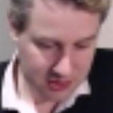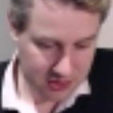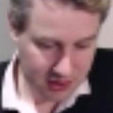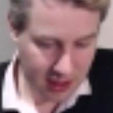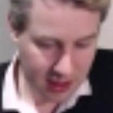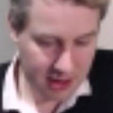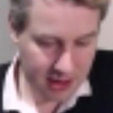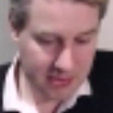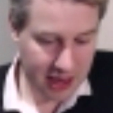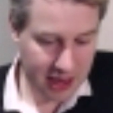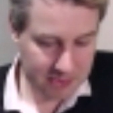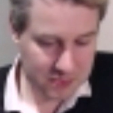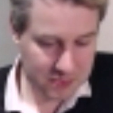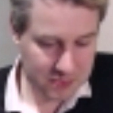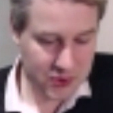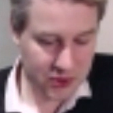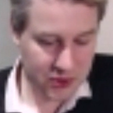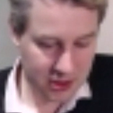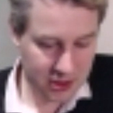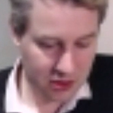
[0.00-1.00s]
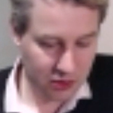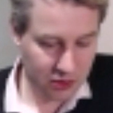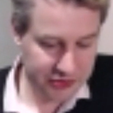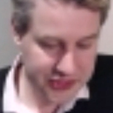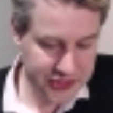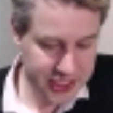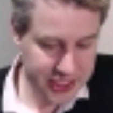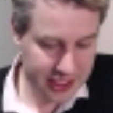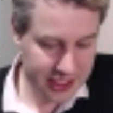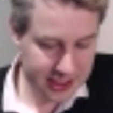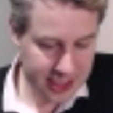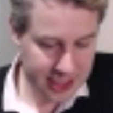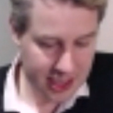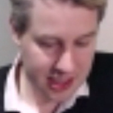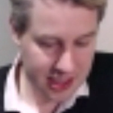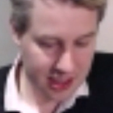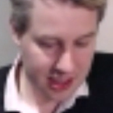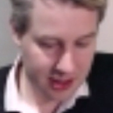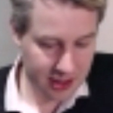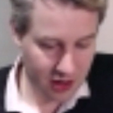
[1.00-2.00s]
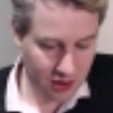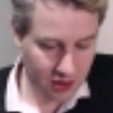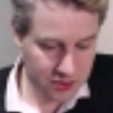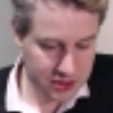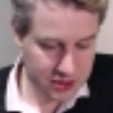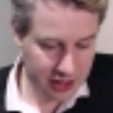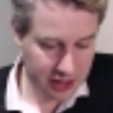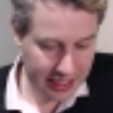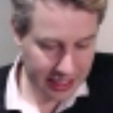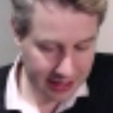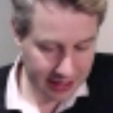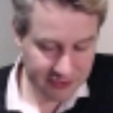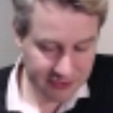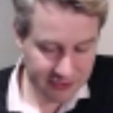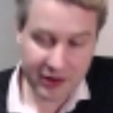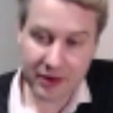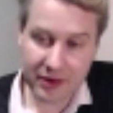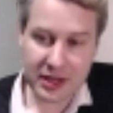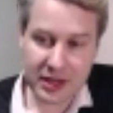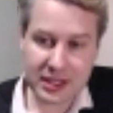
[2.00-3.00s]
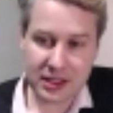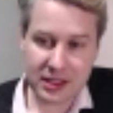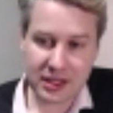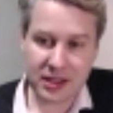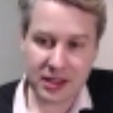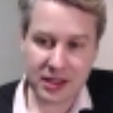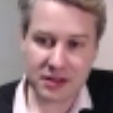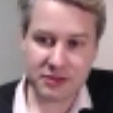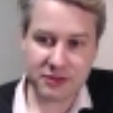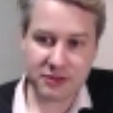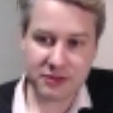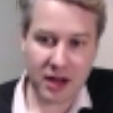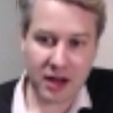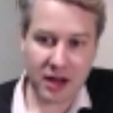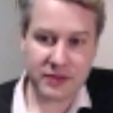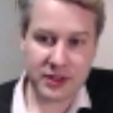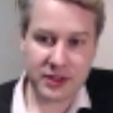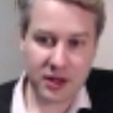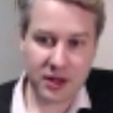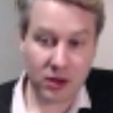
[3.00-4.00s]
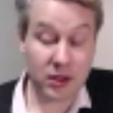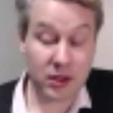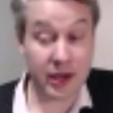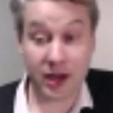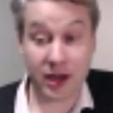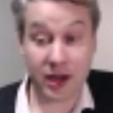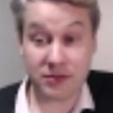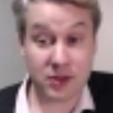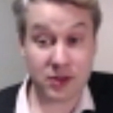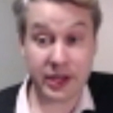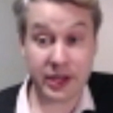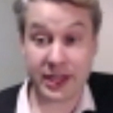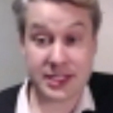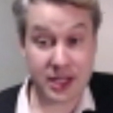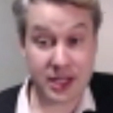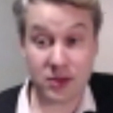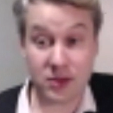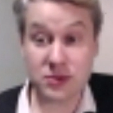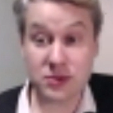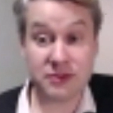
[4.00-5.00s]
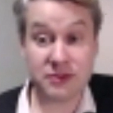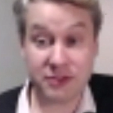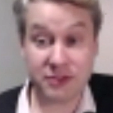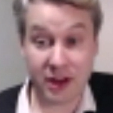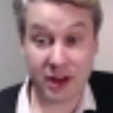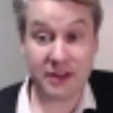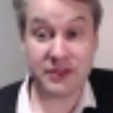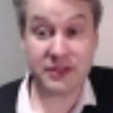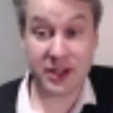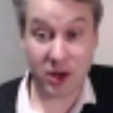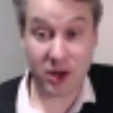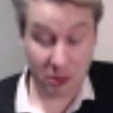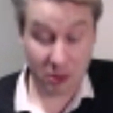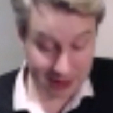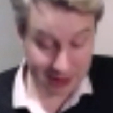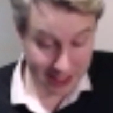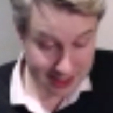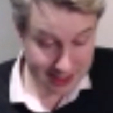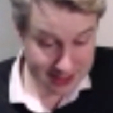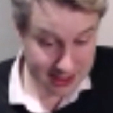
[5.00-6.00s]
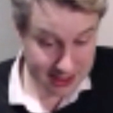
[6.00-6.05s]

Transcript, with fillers: I'm absolutely all for setting ten-year goals, and I have very clear five-year goals. Like, I've got Excels of five-year goal plans.